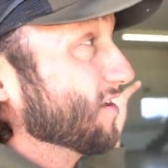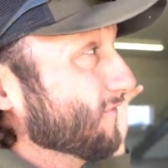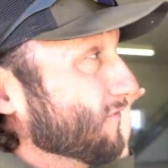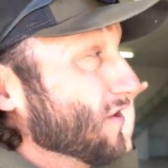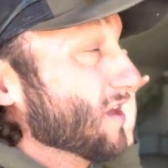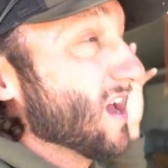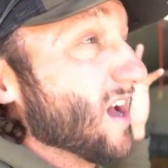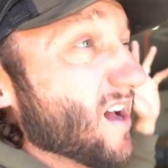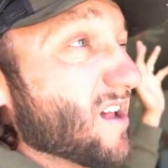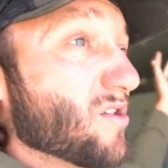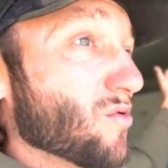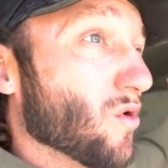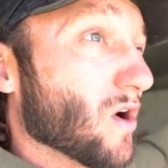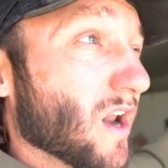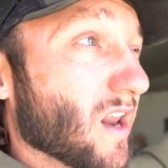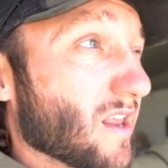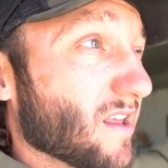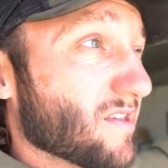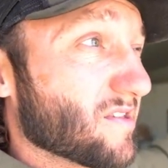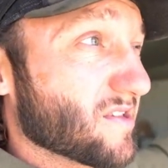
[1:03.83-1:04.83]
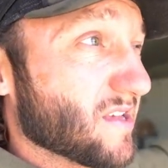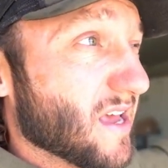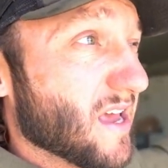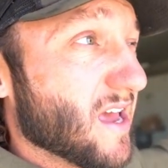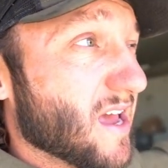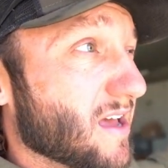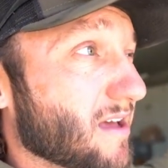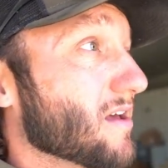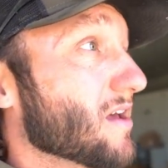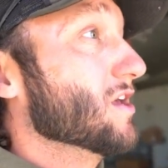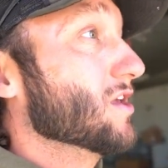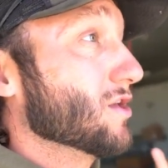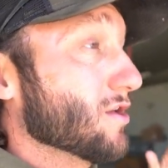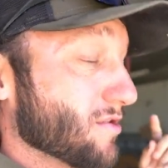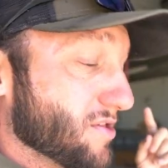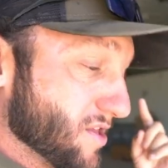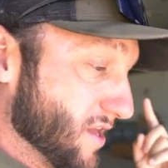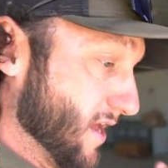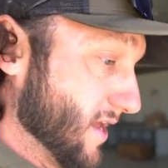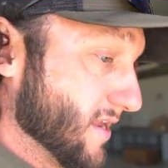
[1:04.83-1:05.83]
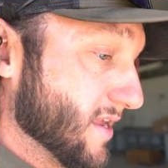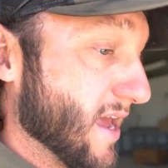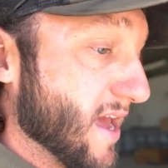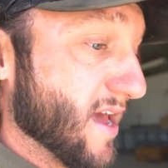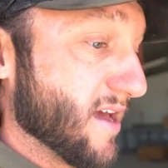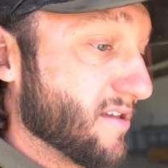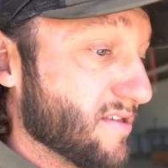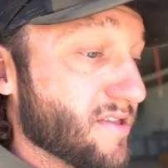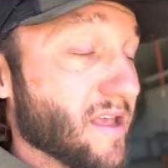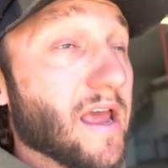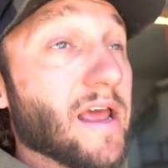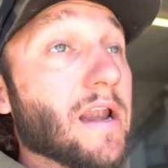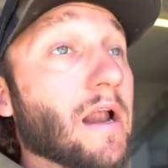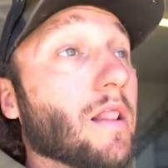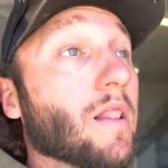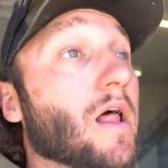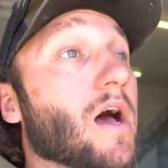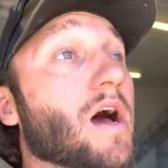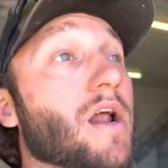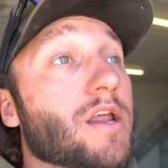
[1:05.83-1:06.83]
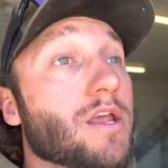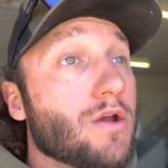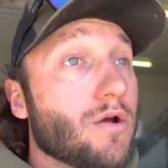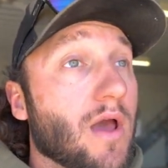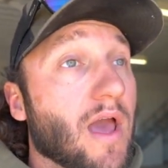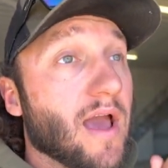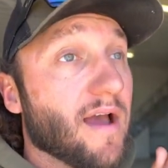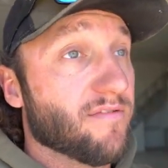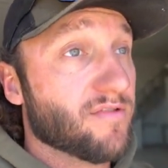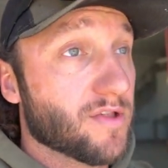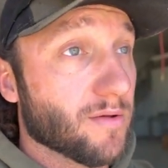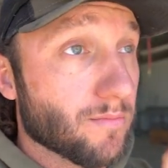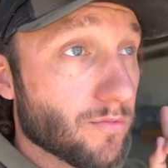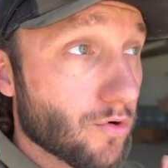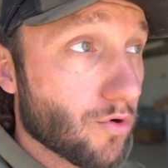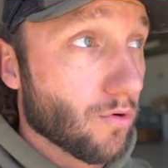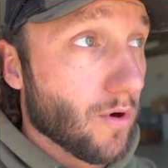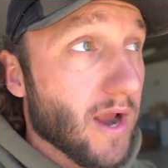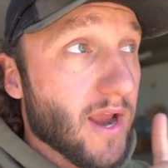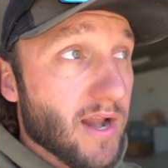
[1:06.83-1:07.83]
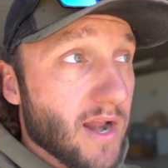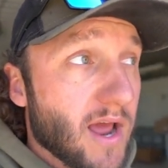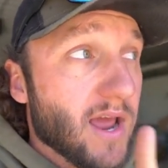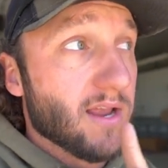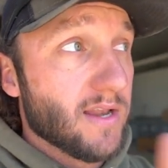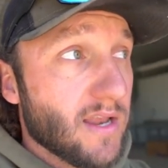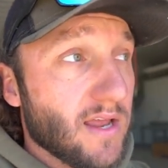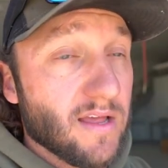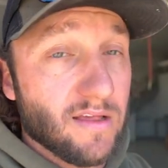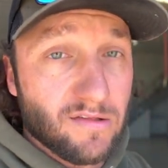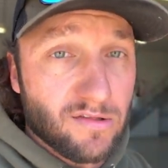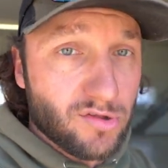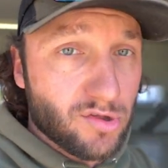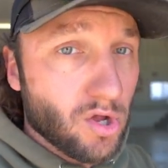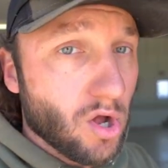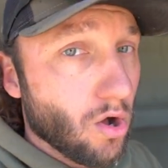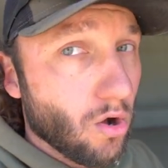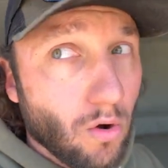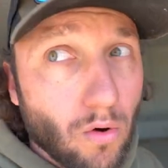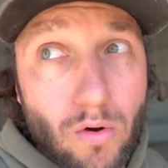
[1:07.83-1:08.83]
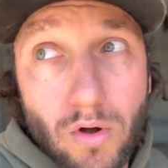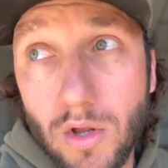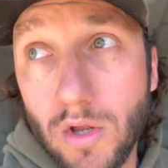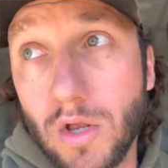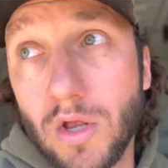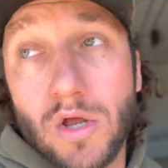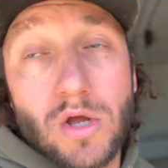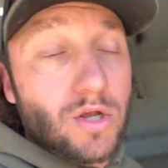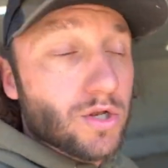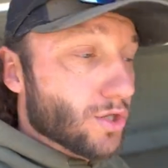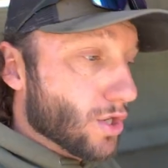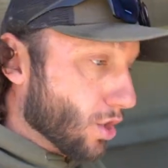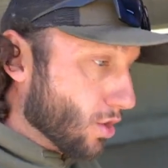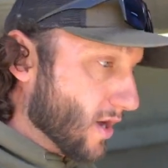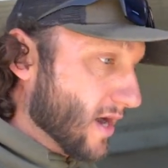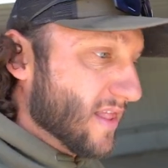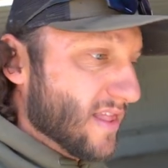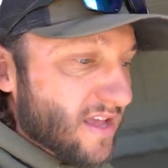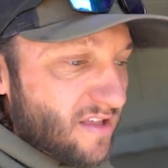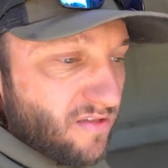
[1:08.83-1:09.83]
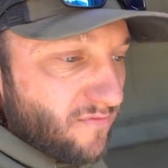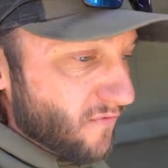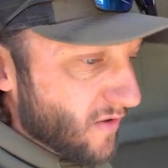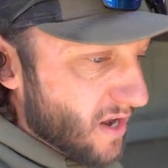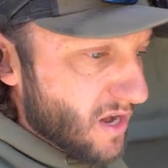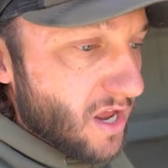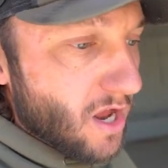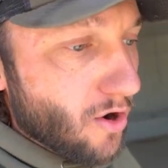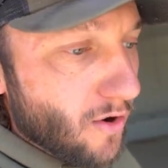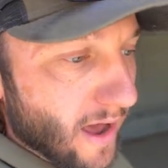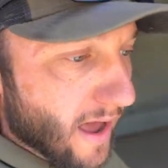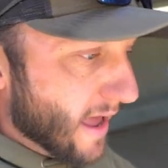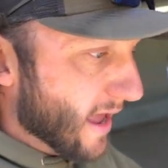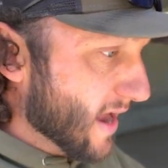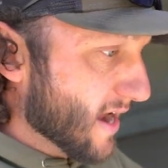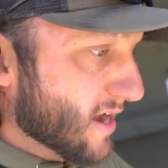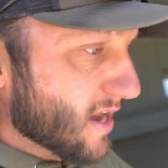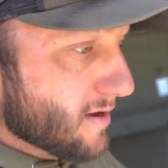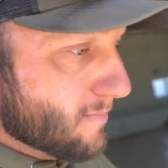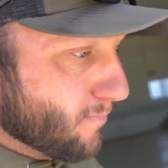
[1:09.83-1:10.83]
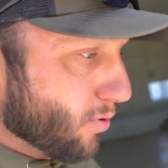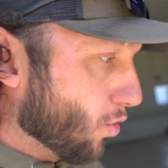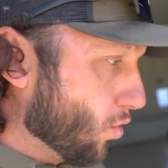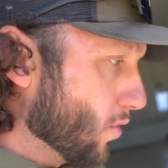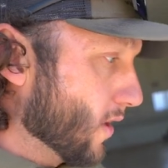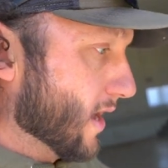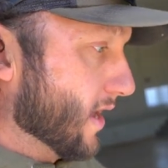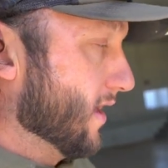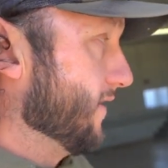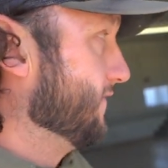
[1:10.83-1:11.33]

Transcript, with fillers: if you guys wanted to see it. You said yes, and a lot of you have some great ideas. So during this video, at any point,